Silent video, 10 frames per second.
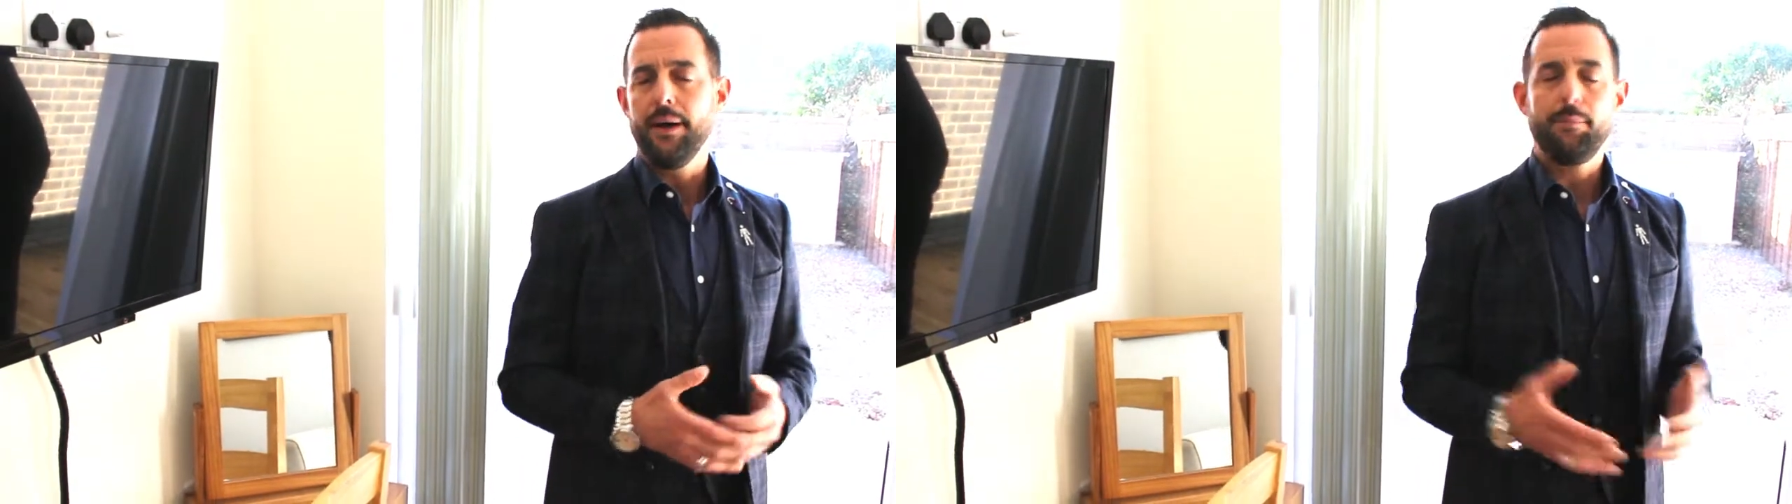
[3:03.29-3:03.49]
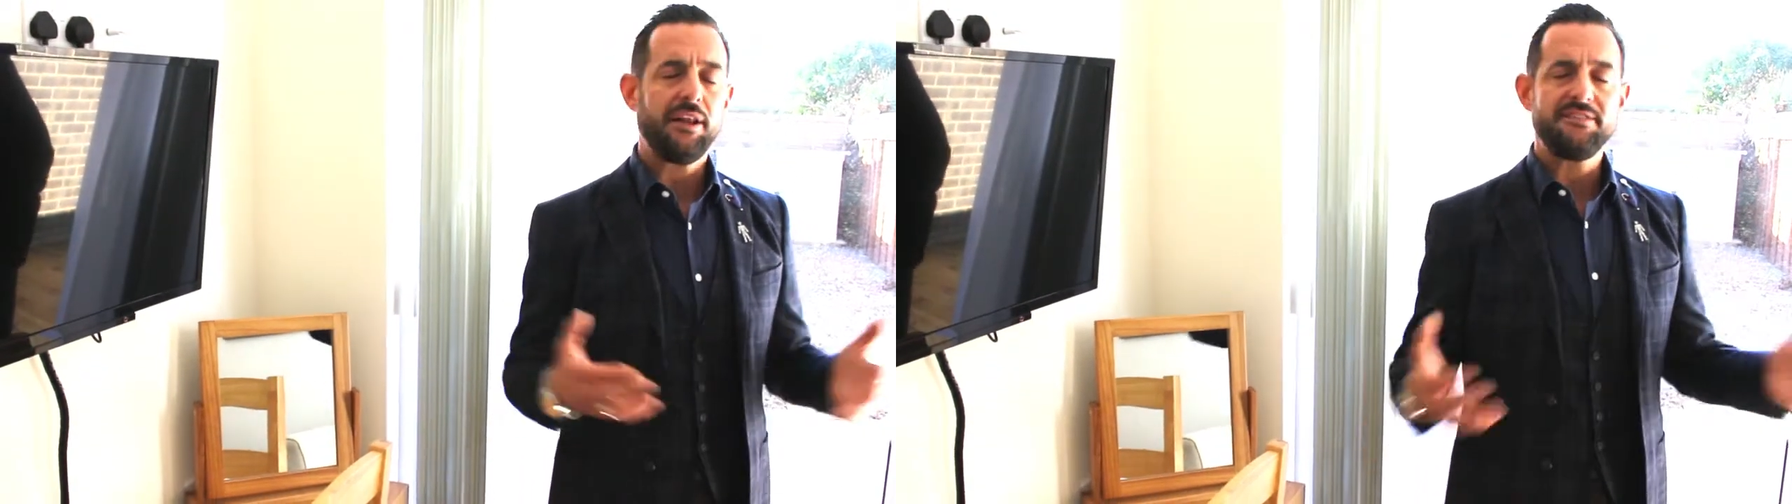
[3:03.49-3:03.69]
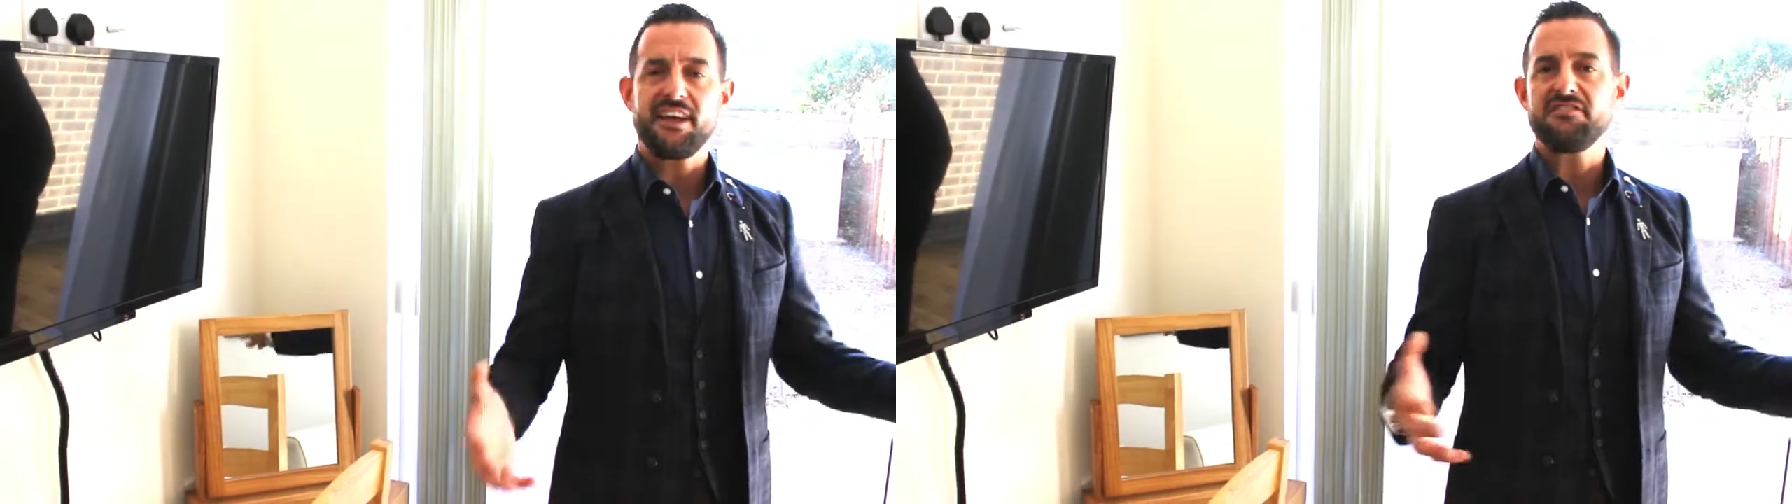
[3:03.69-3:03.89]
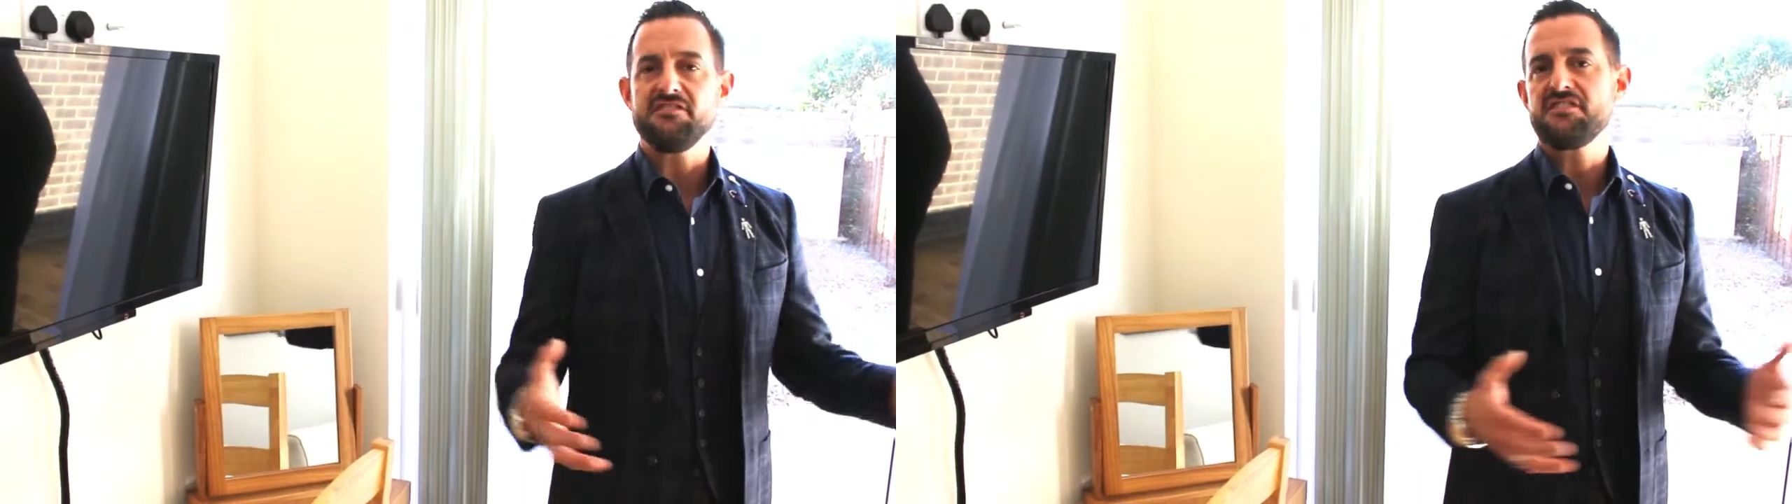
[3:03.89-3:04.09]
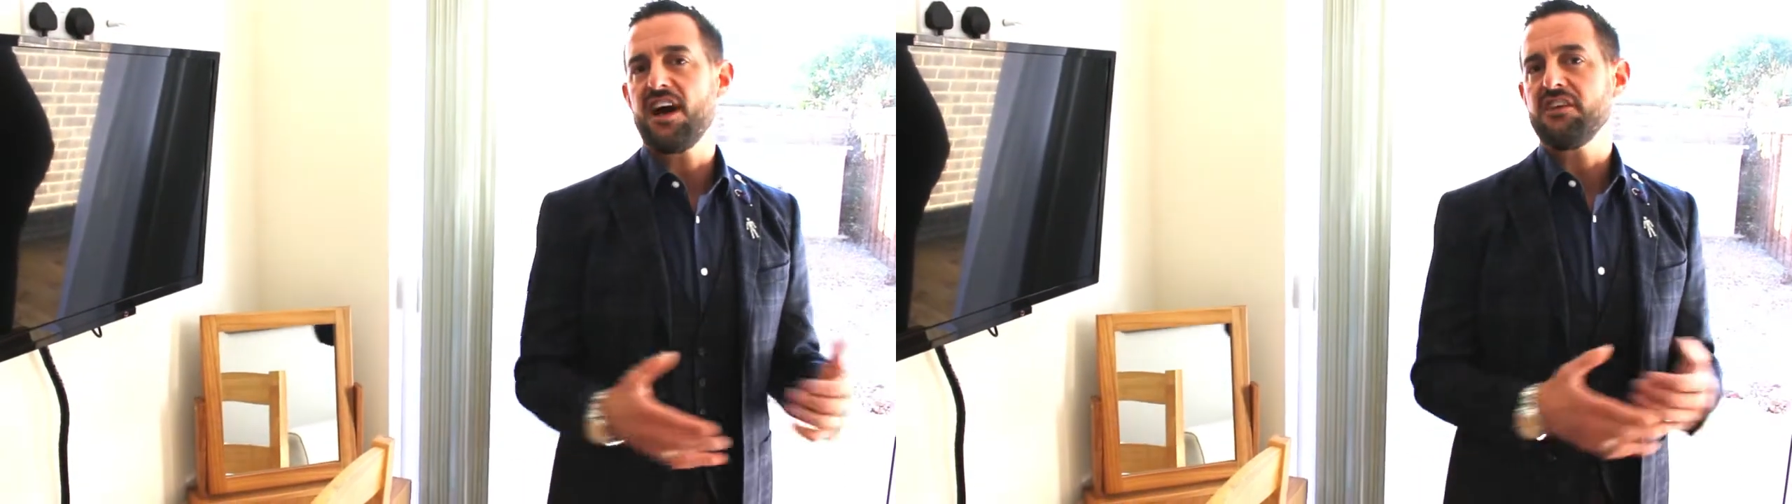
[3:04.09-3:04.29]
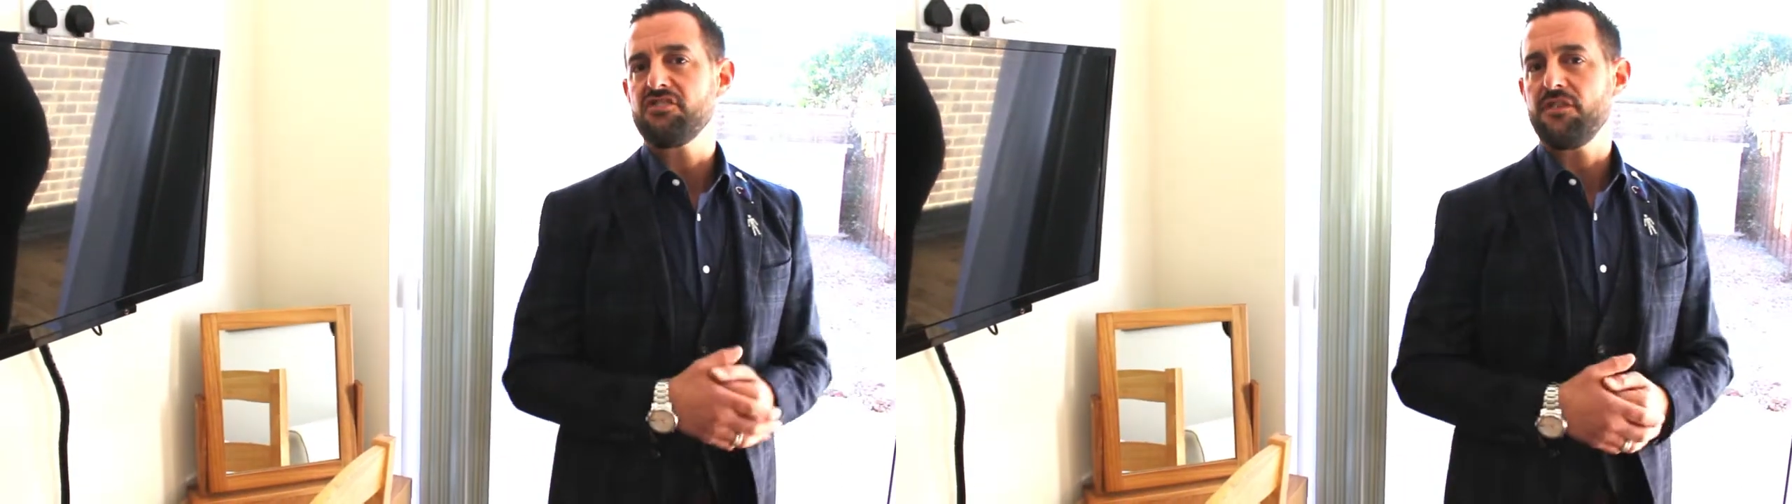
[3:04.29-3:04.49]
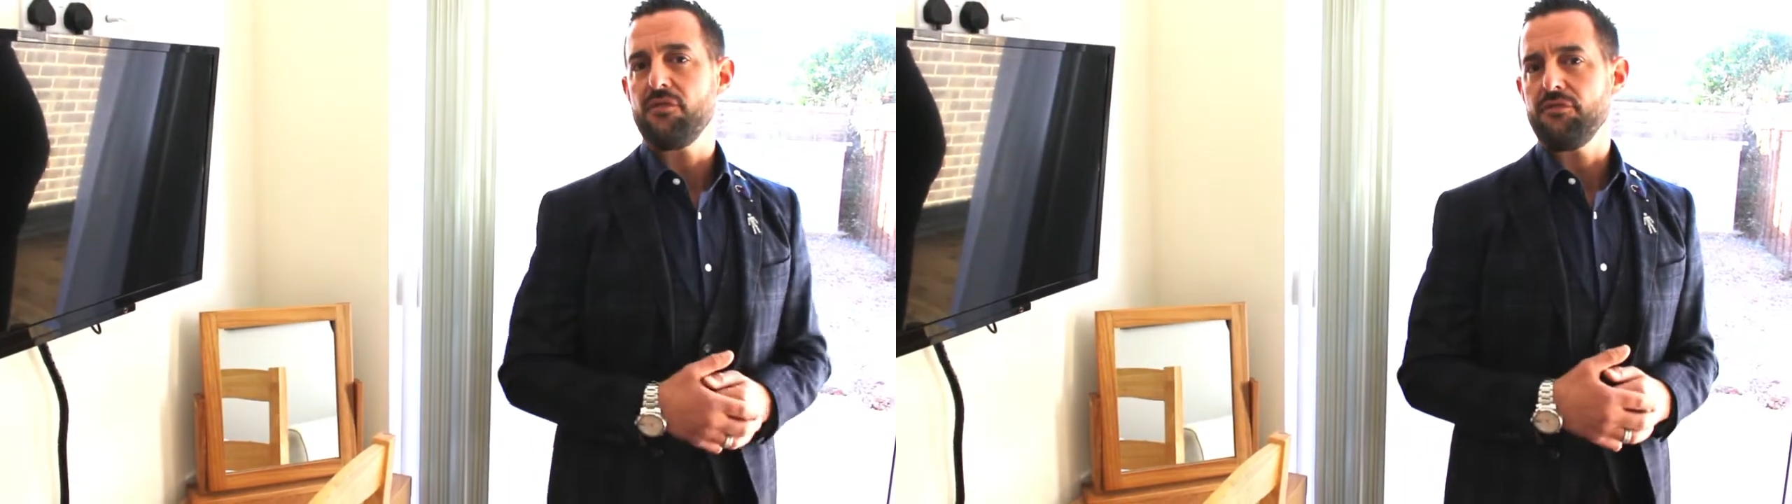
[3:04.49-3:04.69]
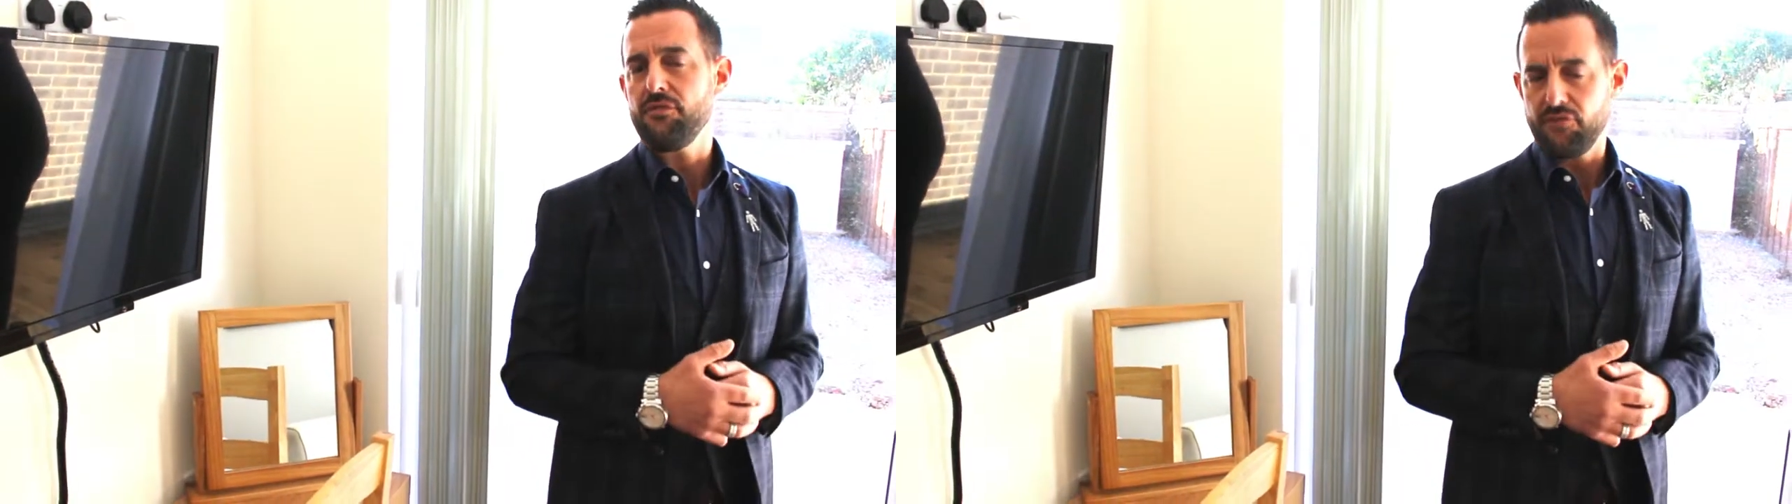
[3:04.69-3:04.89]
Please get in touch if